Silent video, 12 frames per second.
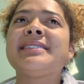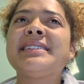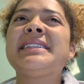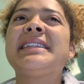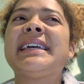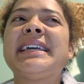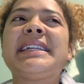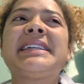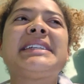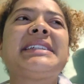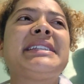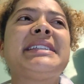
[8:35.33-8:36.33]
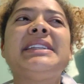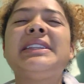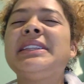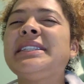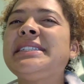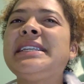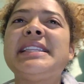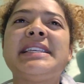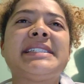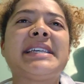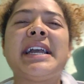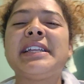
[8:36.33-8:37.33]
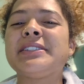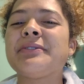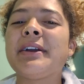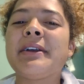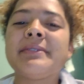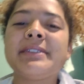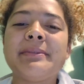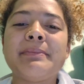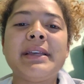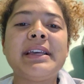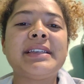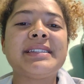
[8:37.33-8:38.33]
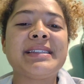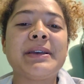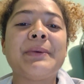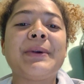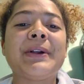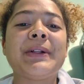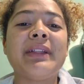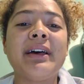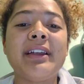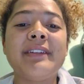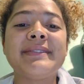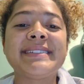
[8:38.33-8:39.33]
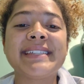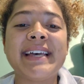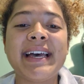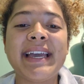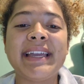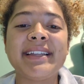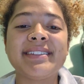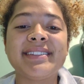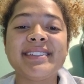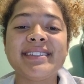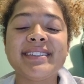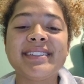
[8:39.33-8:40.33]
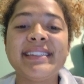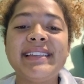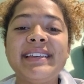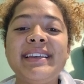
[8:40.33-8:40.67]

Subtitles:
to see the signs around him, because there were a lot of signs